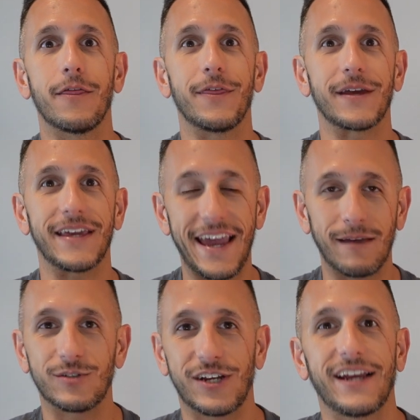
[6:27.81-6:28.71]
the
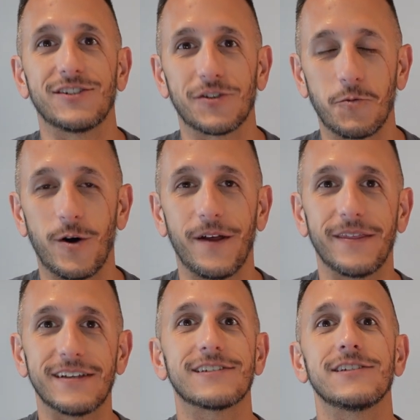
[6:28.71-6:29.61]
game changer
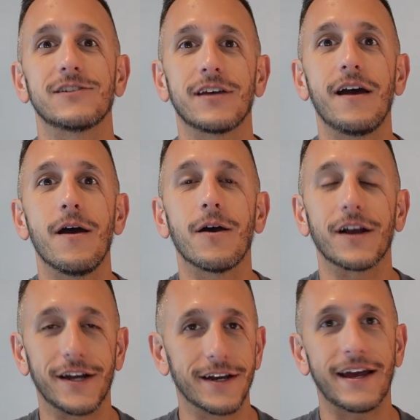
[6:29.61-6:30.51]
one. This is
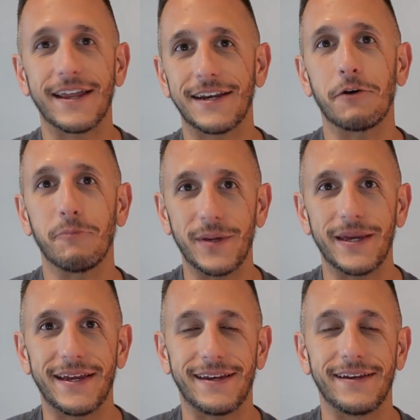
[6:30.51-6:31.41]
going to end up
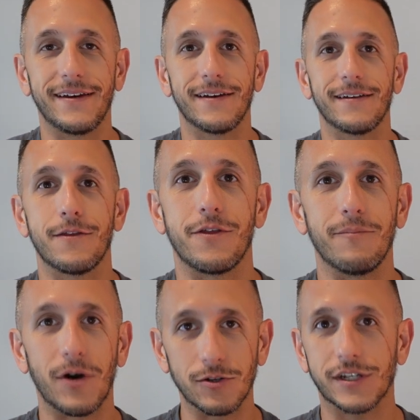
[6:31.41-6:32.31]
being the
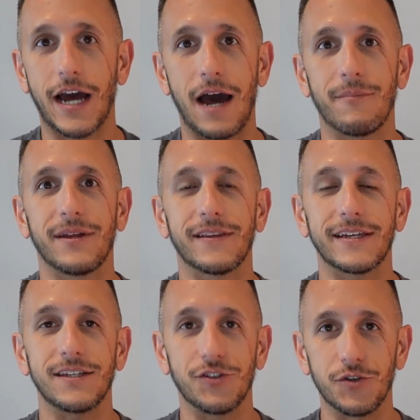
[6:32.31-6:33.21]
most
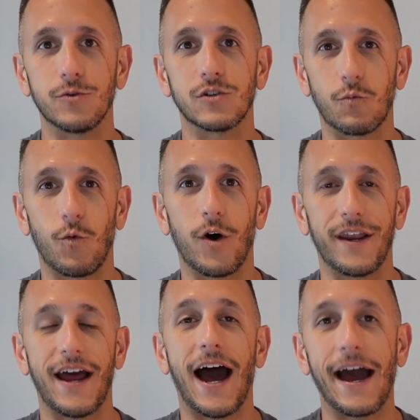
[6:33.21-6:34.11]
commonly used
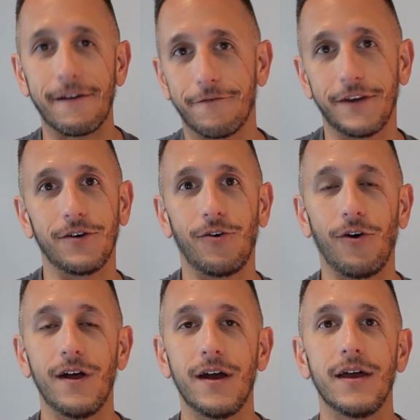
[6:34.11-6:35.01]
one, I
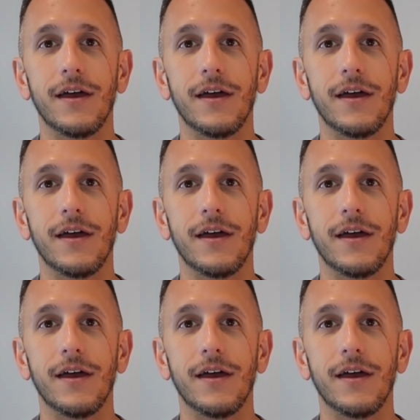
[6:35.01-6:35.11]
feel,